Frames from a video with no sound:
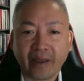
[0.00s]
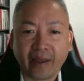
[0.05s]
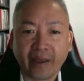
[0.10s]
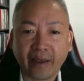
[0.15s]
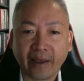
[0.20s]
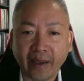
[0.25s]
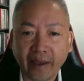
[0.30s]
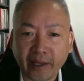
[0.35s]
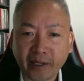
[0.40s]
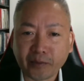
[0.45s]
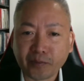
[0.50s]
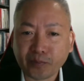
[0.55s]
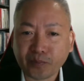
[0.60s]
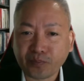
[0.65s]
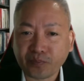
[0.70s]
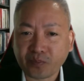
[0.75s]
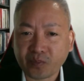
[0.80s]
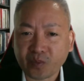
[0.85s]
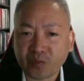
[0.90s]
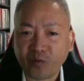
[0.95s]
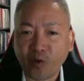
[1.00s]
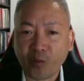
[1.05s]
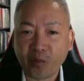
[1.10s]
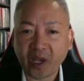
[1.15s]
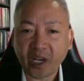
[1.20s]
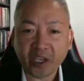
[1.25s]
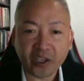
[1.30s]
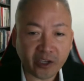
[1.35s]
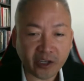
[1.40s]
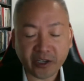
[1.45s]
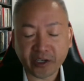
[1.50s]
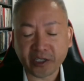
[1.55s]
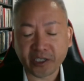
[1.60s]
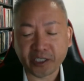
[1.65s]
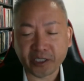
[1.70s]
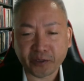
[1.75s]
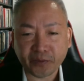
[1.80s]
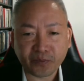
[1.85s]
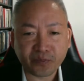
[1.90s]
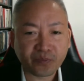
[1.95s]
And for many
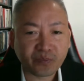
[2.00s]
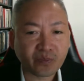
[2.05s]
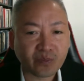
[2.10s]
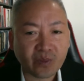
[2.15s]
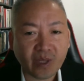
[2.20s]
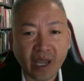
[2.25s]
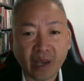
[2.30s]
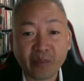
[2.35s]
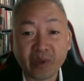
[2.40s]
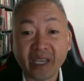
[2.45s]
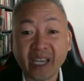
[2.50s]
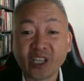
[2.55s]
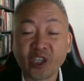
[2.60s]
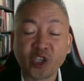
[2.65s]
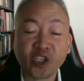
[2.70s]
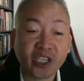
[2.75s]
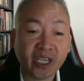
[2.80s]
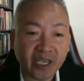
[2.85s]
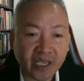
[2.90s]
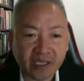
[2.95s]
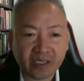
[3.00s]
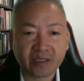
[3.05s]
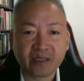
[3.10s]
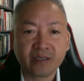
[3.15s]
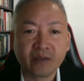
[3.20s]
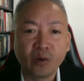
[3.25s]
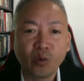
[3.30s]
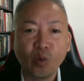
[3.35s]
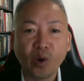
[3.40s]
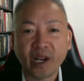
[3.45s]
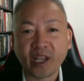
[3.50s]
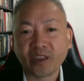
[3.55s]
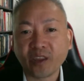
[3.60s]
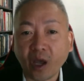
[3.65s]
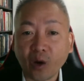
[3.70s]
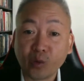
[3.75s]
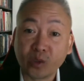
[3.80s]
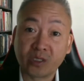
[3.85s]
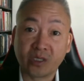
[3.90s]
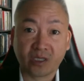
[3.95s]
years, I began to chase what I
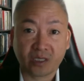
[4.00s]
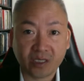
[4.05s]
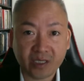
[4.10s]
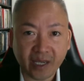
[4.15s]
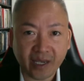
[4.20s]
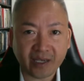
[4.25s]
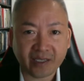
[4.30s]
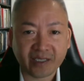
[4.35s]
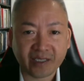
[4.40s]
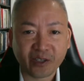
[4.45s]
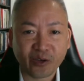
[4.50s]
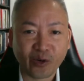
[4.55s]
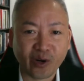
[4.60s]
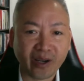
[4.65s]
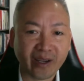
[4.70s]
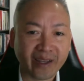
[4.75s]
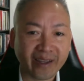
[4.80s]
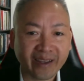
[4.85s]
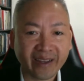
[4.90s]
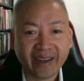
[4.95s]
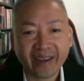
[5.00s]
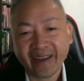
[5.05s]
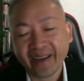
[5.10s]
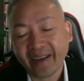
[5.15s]
thought was success, right?